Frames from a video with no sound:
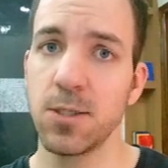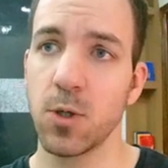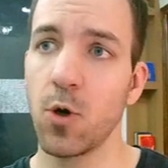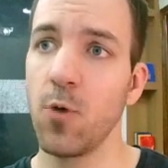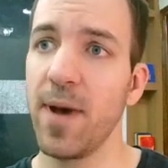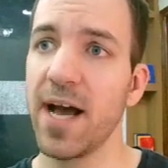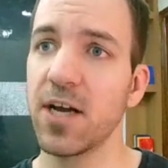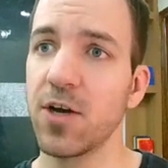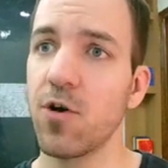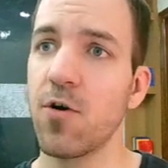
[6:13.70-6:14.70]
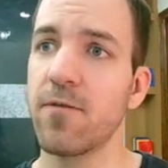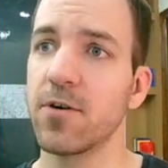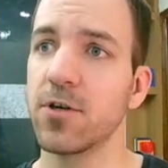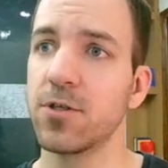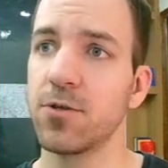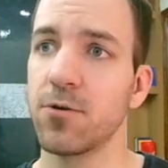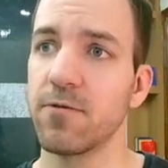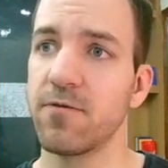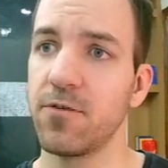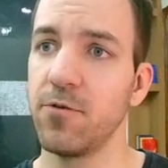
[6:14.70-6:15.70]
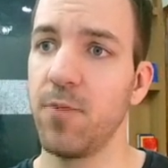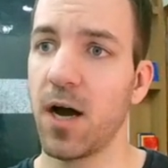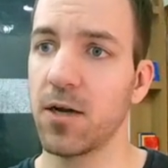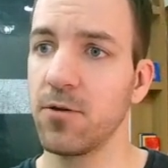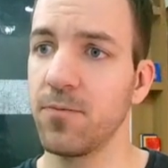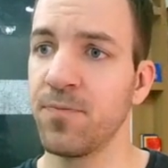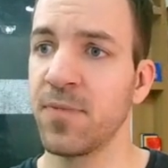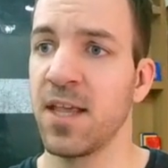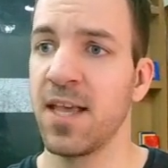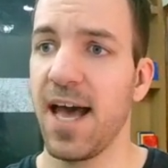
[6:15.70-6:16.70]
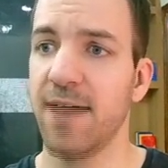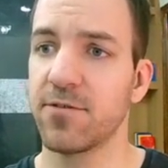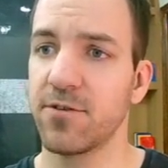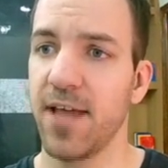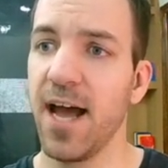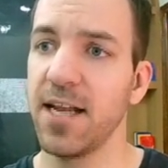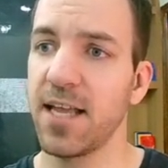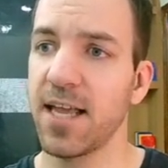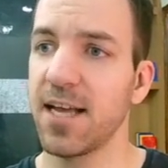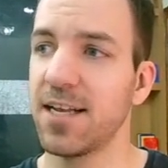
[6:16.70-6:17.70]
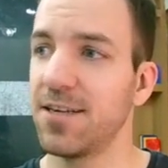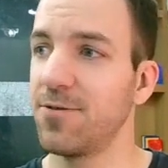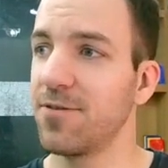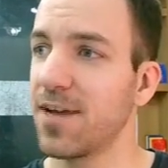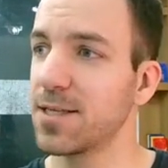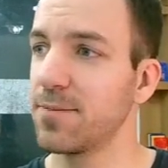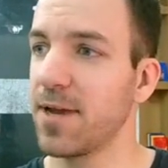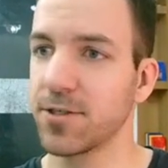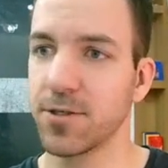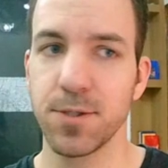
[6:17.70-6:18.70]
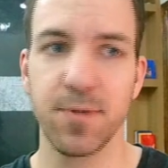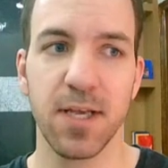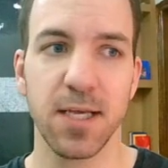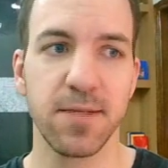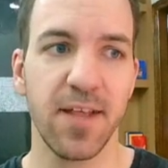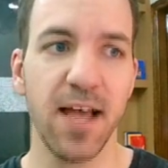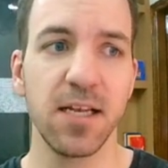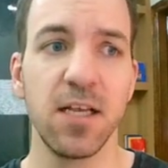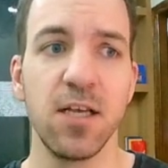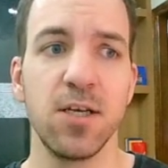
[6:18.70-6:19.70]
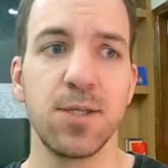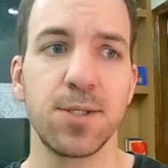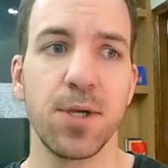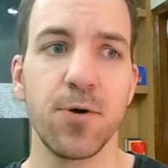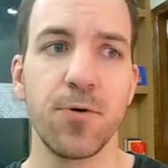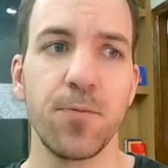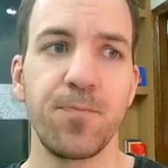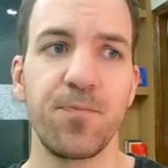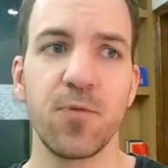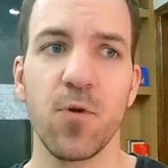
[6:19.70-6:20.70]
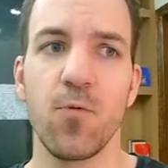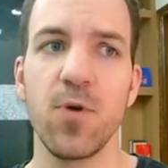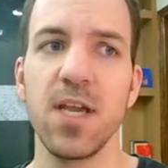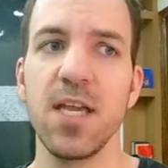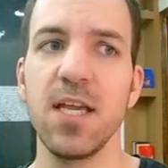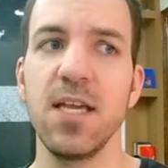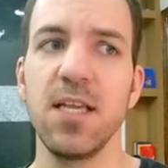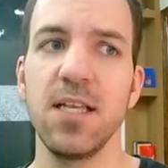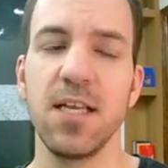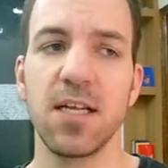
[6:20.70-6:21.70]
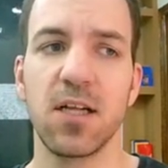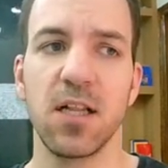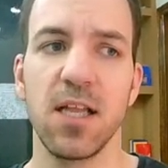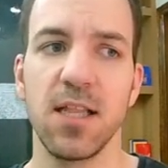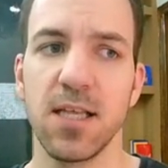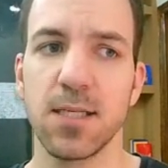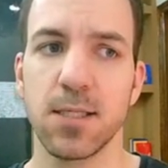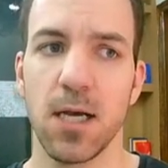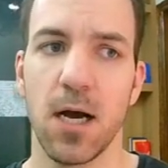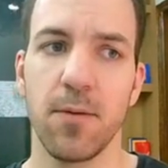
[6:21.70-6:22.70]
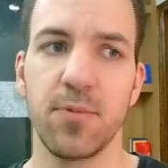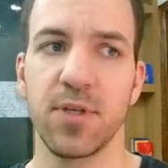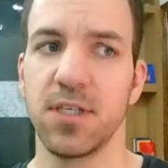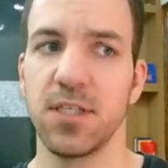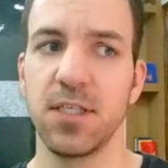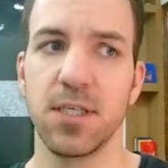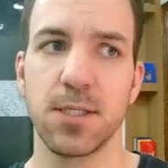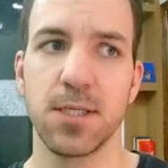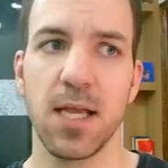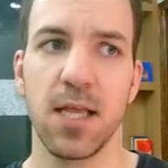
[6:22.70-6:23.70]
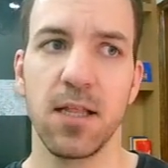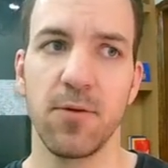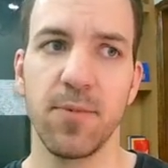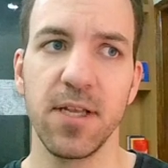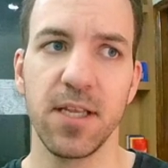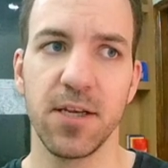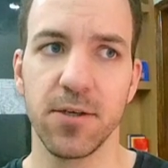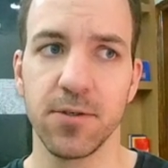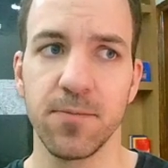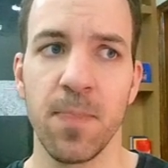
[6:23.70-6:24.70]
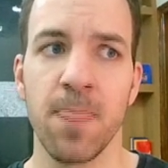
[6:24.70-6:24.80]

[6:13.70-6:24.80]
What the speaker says: So go back over to your view model after that, and we've got some errors because of that. So we need to clean this up just a little bit here.